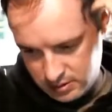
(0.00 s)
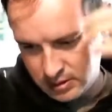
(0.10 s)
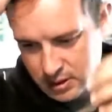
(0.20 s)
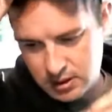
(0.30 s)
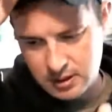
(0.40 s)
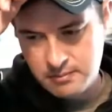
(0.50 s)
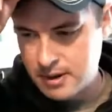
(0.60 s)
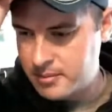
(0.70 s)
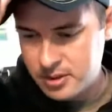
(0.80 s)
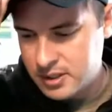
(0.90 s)

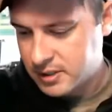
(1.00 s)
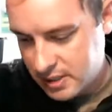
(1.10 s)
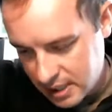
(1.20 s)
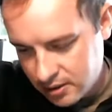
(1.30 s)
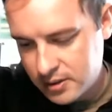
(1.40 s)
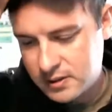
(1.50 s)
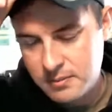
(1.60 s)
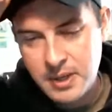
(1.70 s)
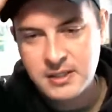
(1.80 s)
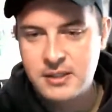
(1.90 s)
My birthday is not always the
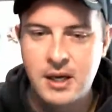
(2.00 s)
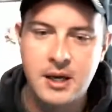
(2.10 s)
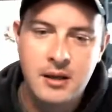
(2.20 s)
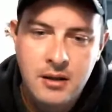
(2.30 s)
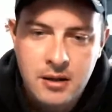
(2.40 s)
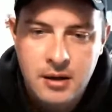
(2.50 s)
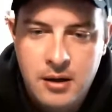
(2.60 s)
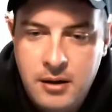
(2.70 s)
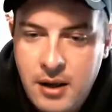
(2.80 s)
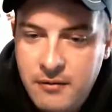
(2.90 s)
best day
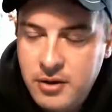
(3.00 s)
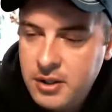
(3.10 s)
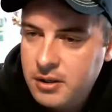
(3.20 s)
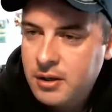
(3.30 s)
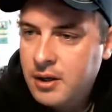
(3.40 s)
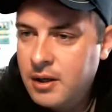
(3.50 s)
every year